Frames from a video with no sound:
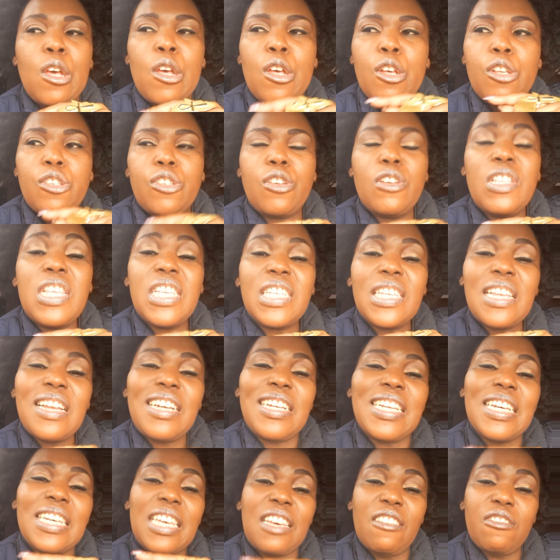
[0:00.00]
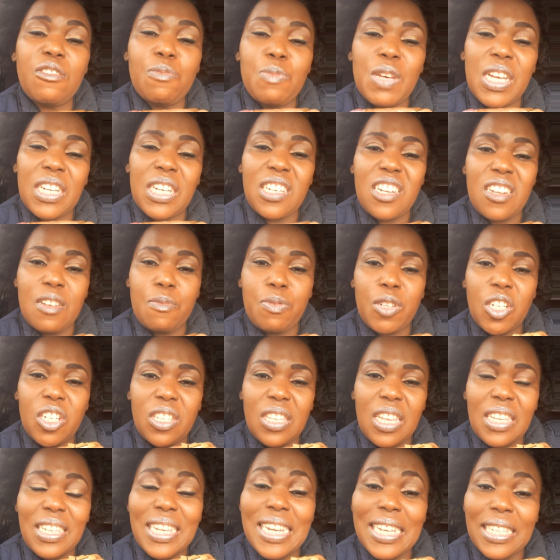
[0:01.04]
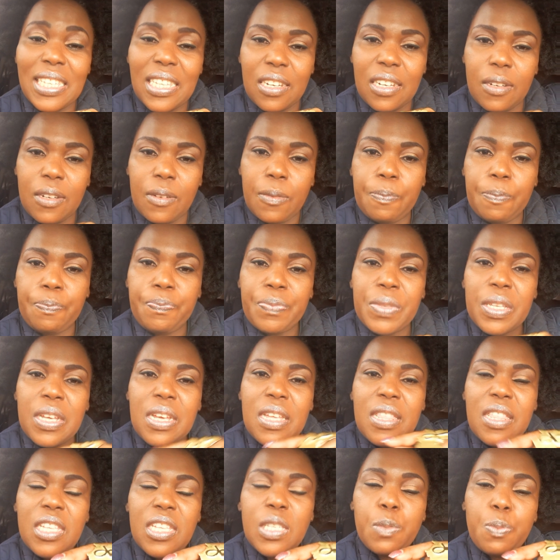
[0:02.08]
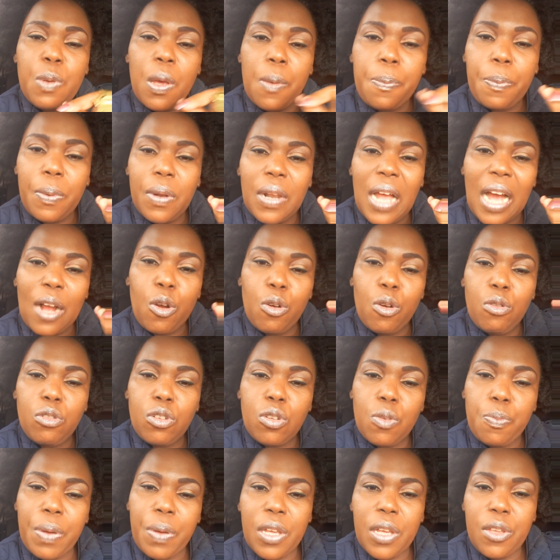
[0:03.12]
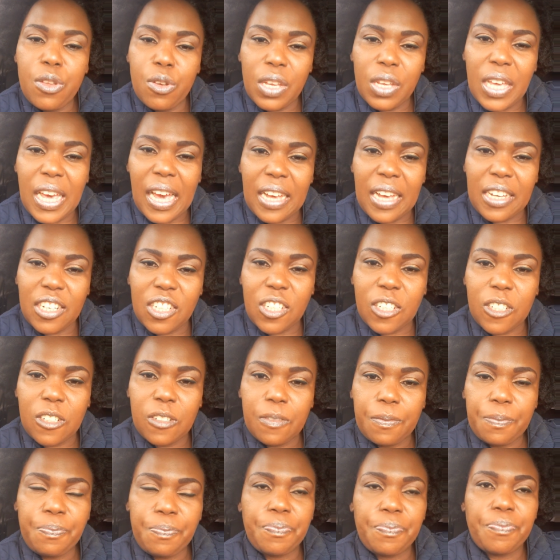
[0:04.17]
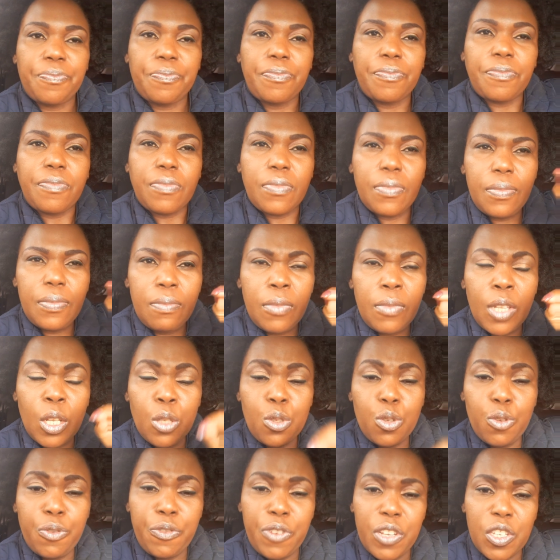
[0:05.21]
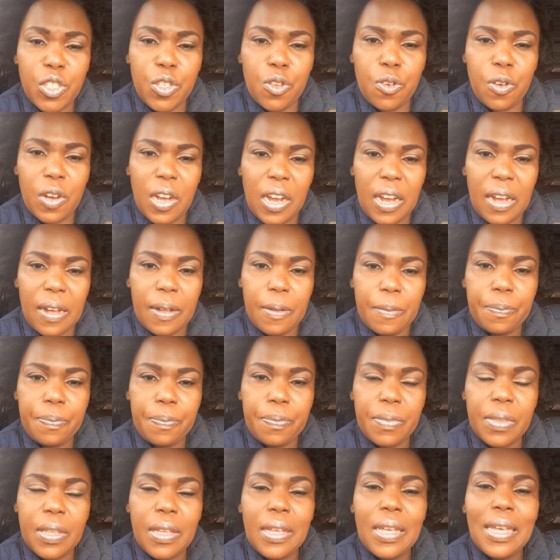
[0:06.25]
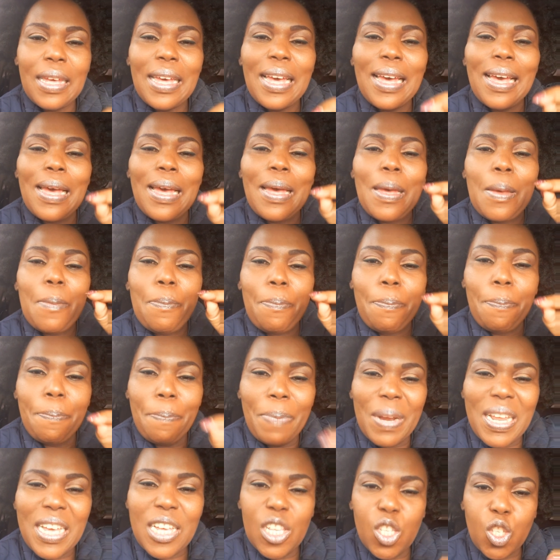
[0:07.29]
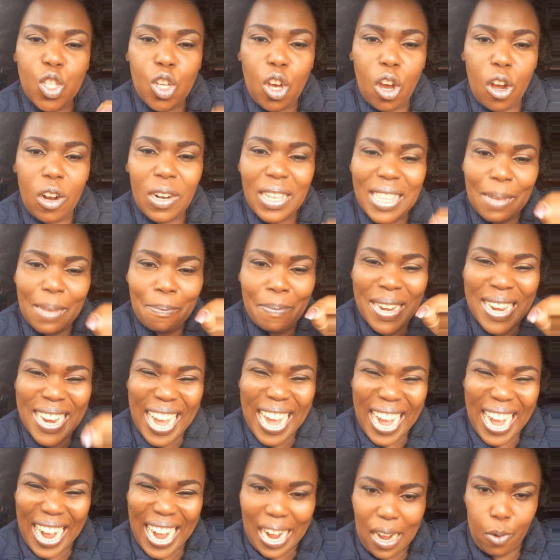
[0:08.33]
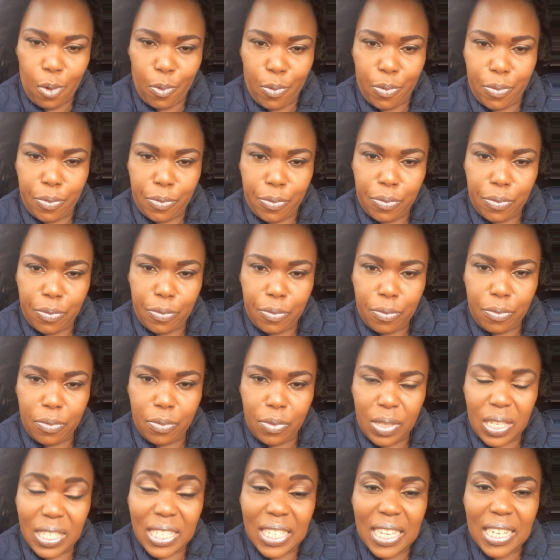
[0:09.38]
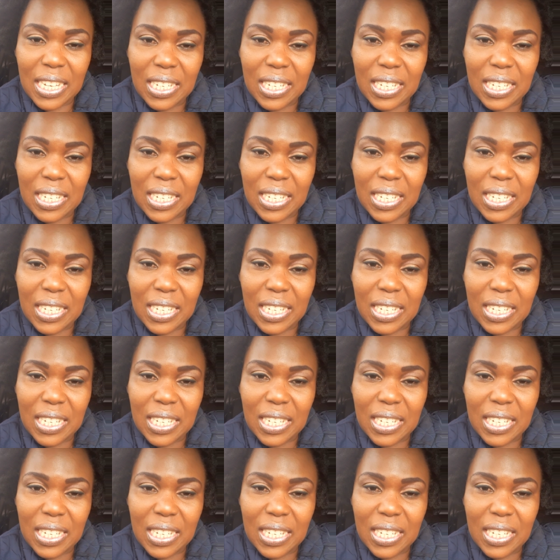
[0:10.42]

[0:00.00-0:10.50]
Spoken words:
So this lady gives me a tip. She says, listen, these people are going to pay you cash to fix your car. Please call them now. This is a